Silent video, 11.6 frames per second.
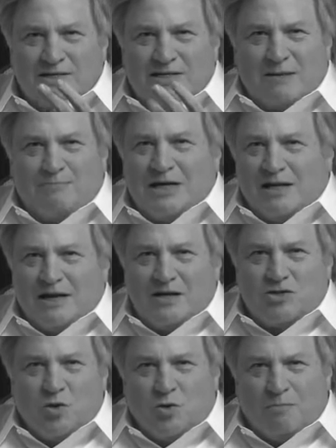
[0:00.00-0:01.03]
stop
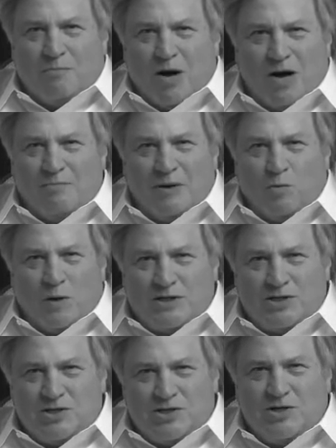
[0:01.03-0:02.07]
telling us who to bomb and
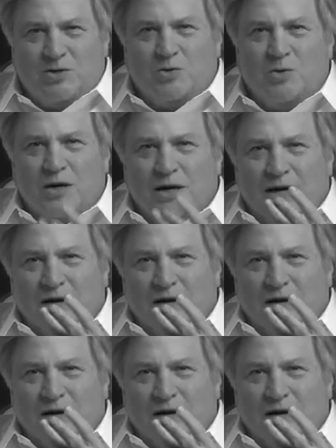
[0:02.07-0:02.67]
what to do,